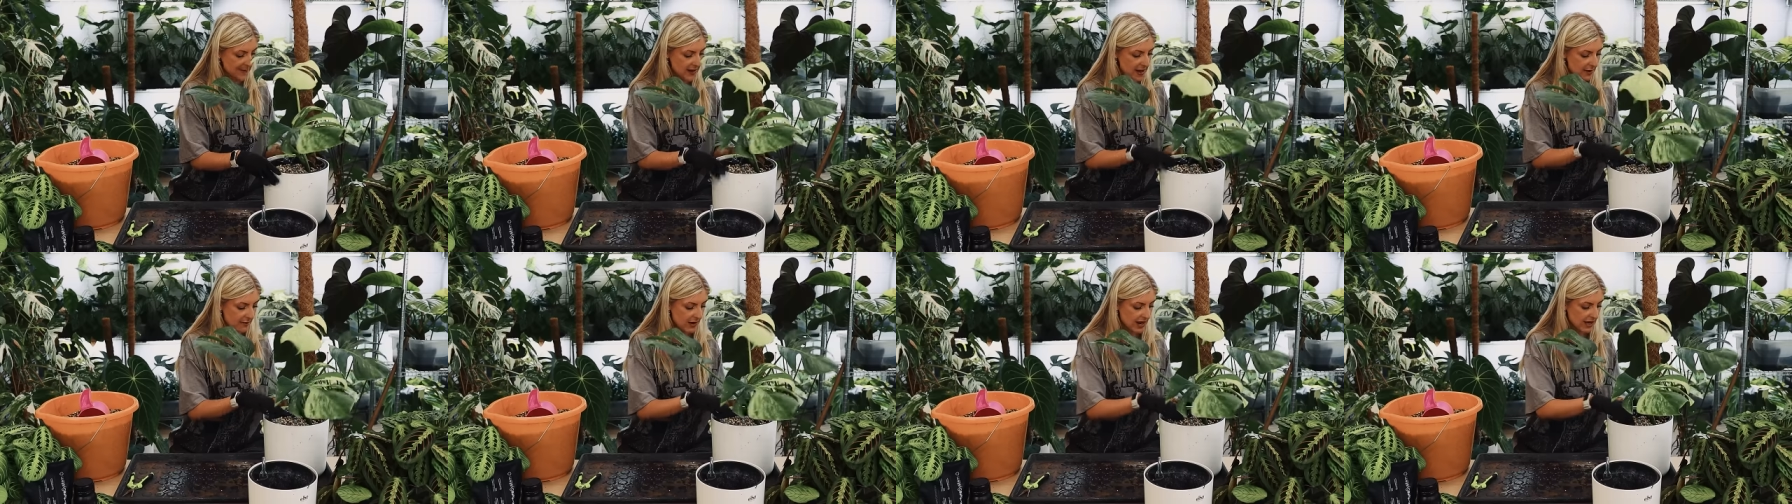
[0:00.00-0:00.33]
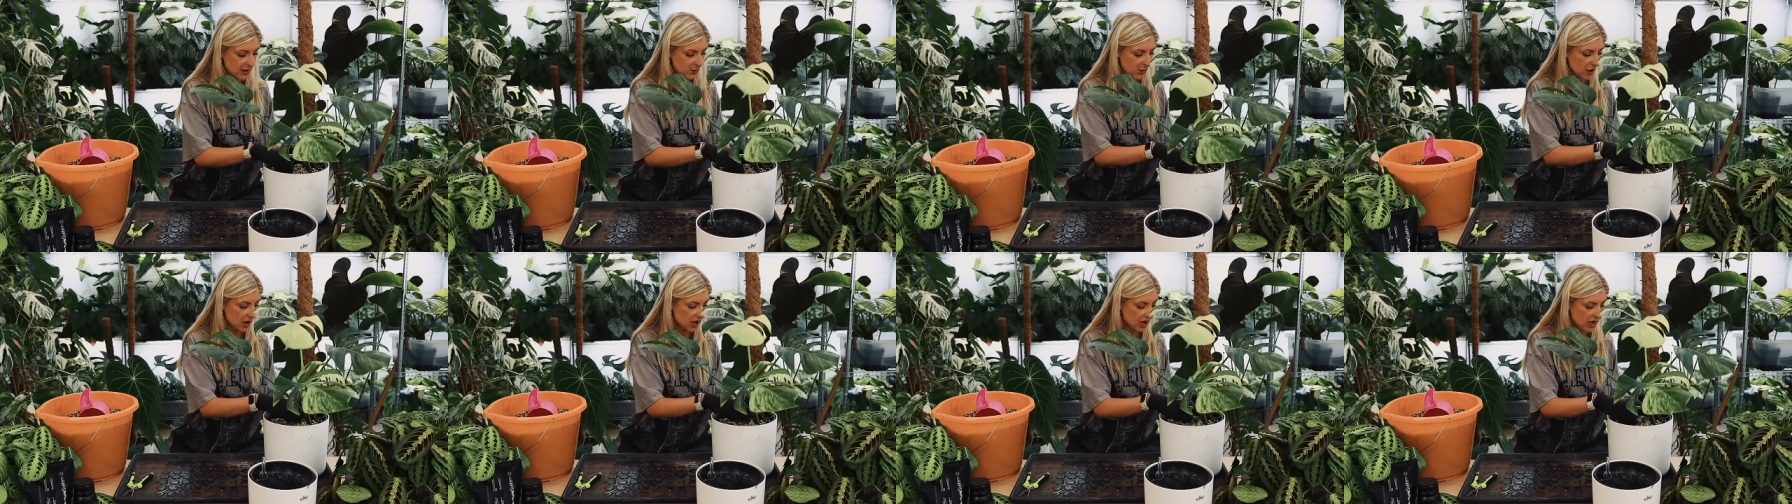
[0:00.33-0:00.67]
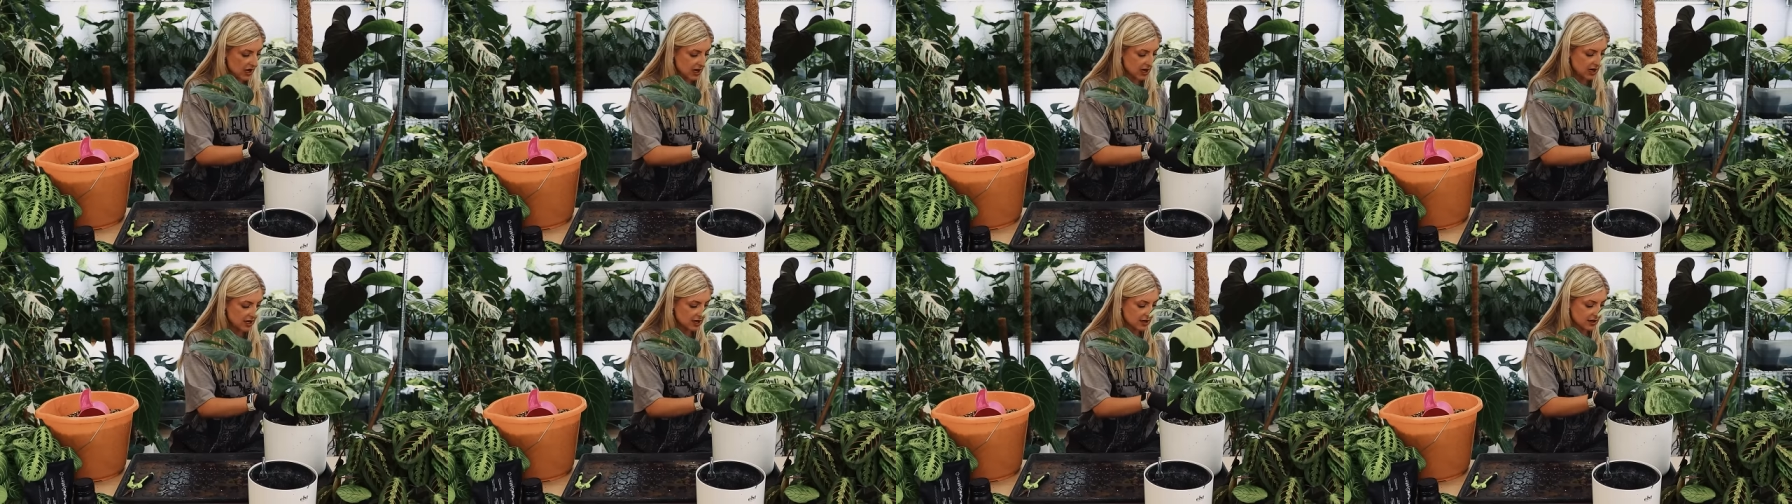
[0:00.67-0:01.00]
you might
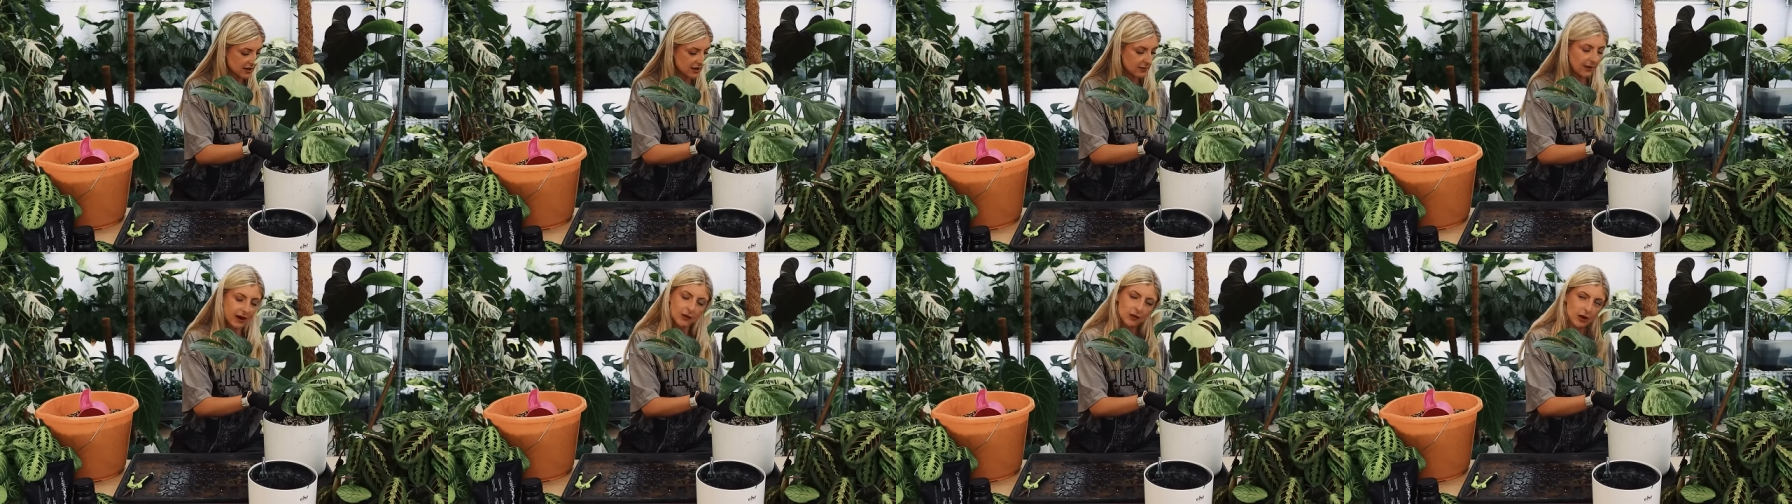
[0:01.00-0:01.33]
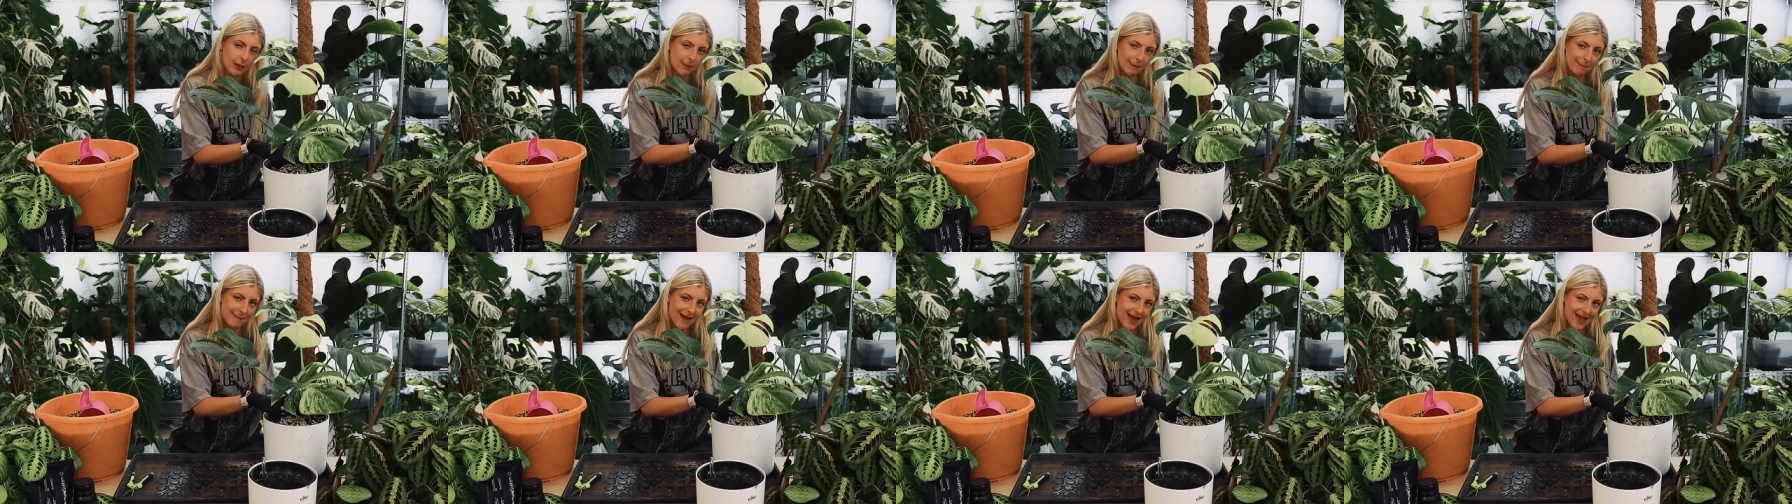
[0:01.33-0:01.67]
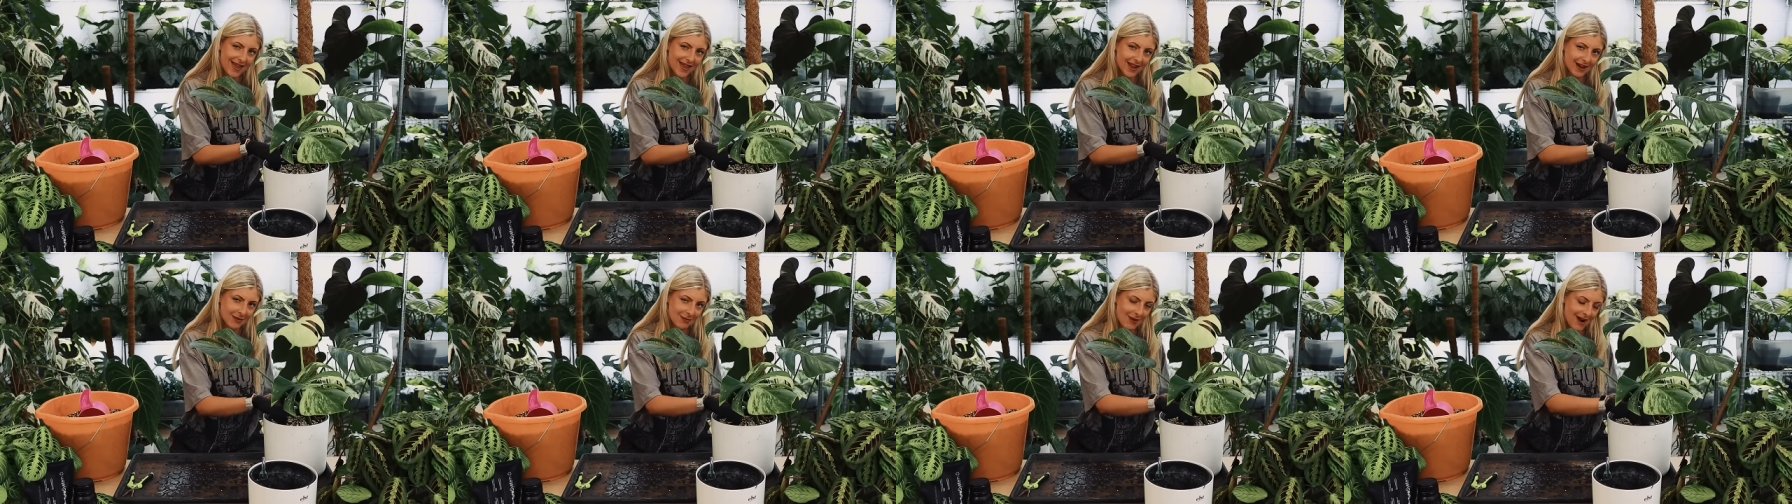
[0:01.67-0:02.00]
wanna you might wanna
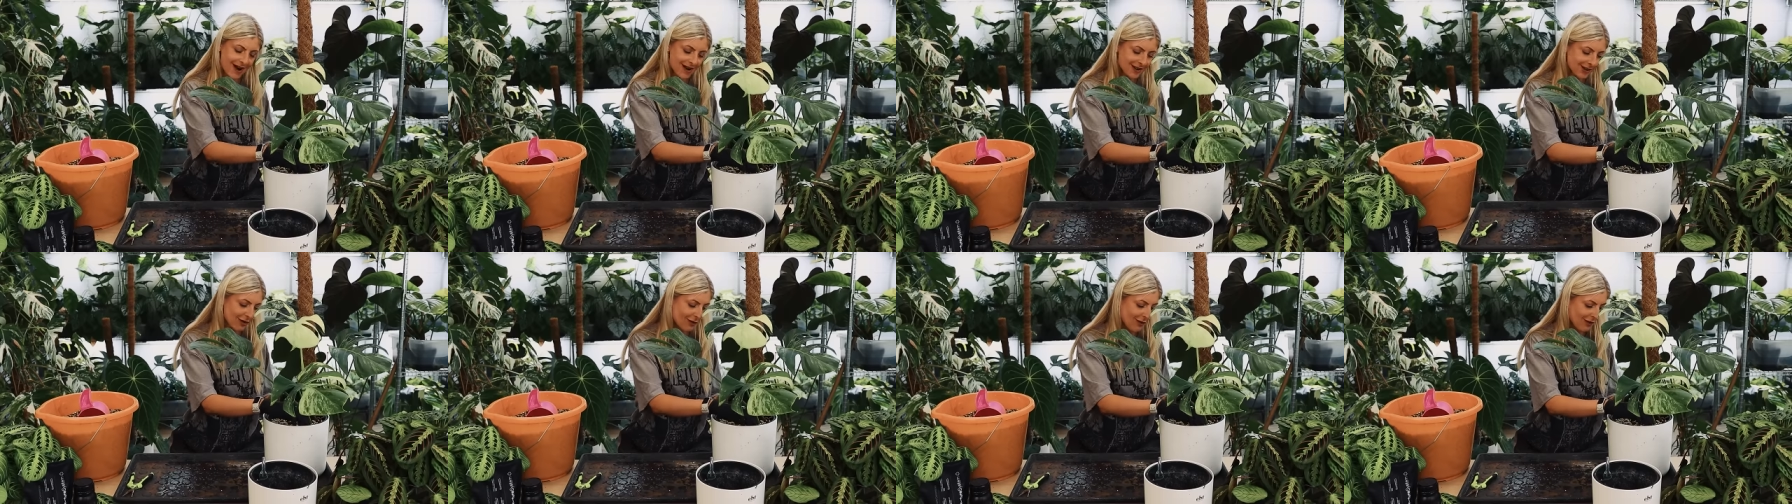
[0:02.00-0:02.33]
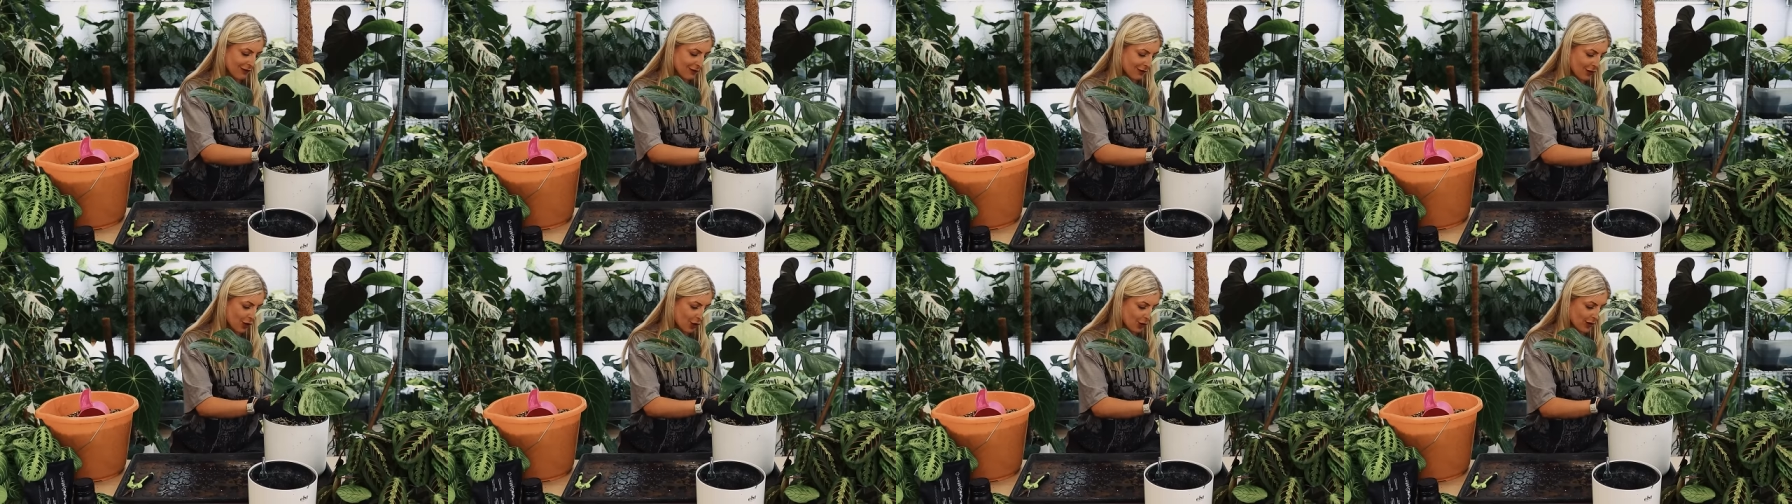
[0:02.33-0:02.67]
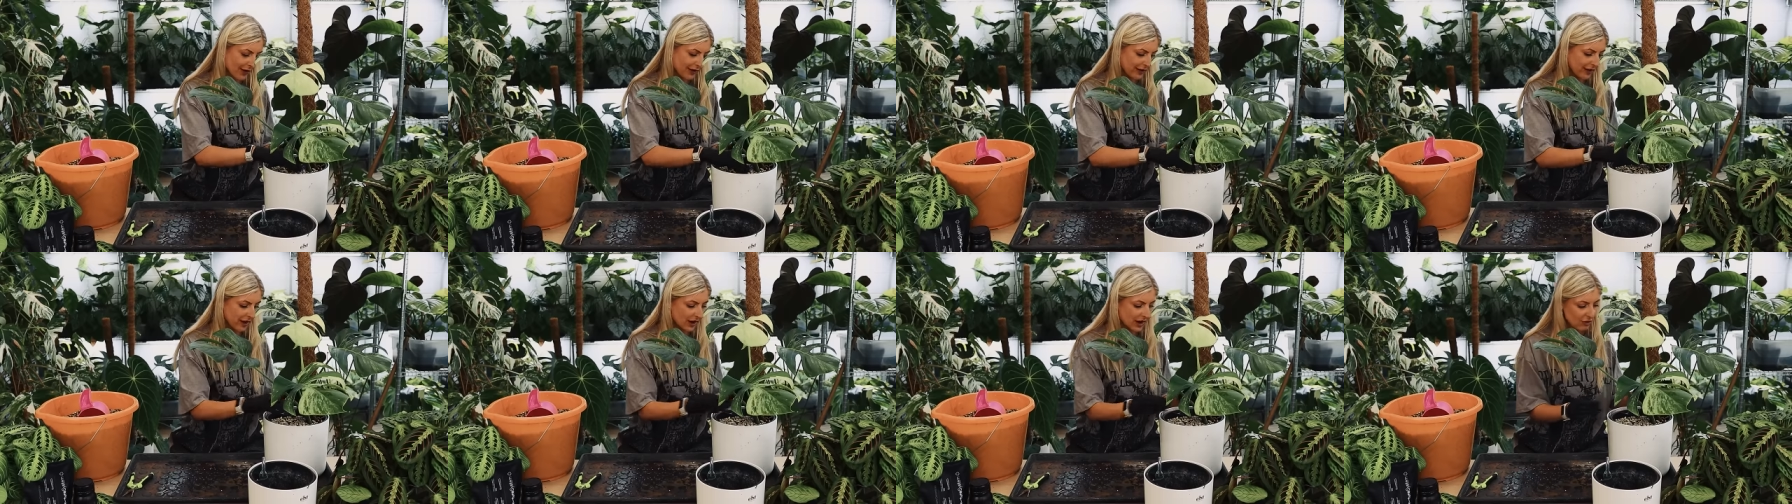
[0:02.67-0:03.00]
bear that in mind going
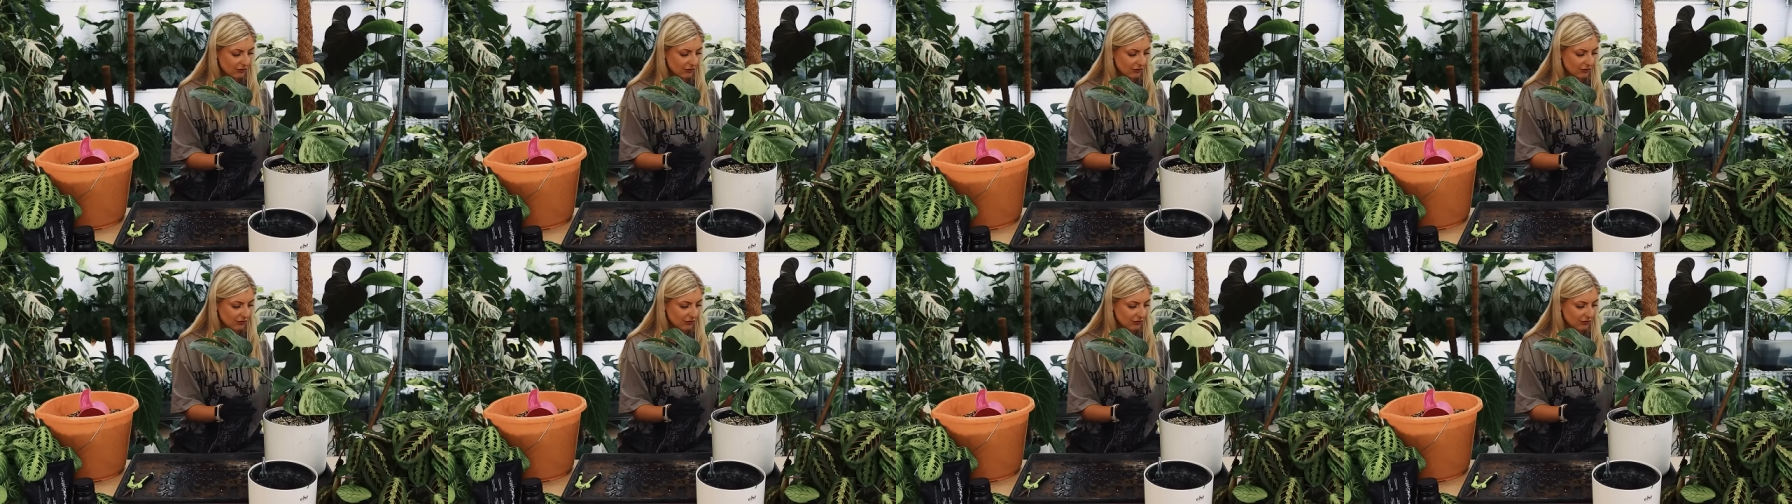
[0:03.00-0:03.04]
forward.